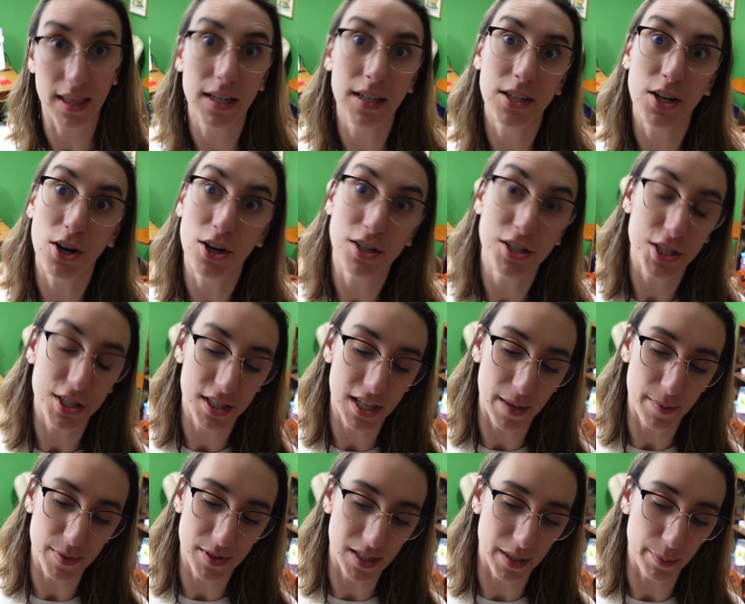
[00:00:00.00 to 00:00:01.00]
The yarn just
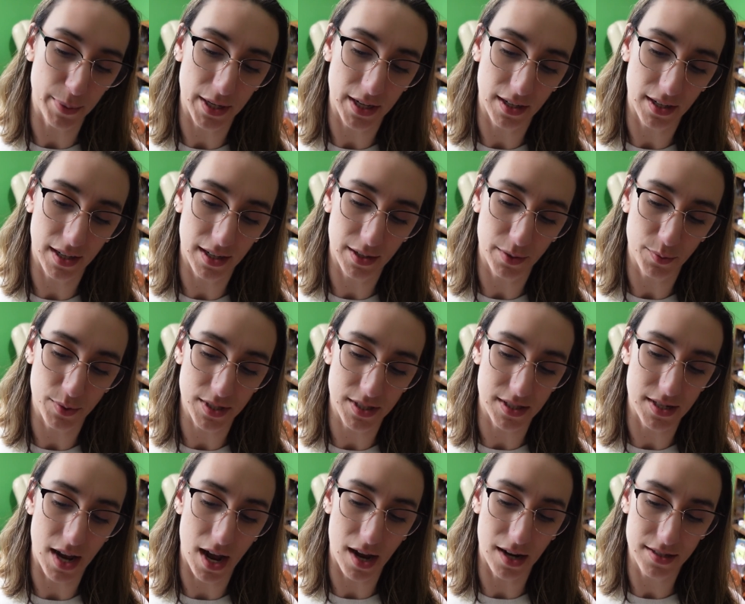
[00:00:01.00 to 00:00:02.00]
kept slipping and it
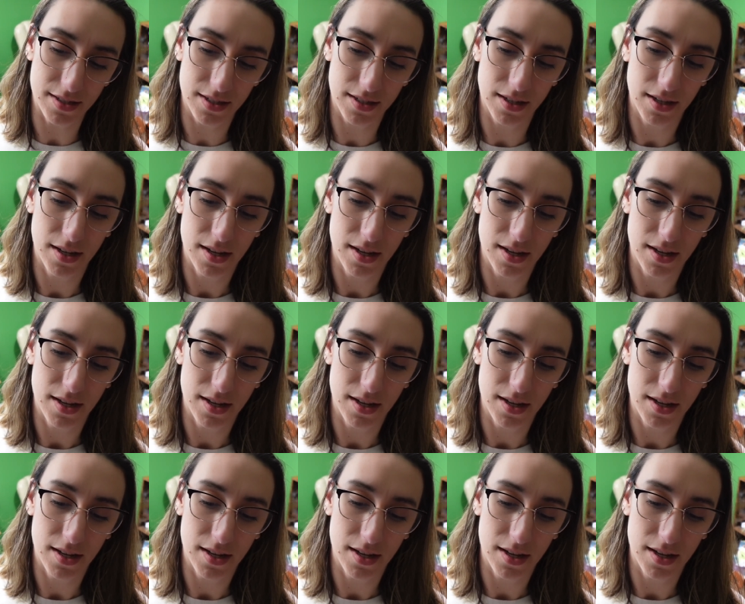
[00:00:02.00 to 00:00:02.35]
was not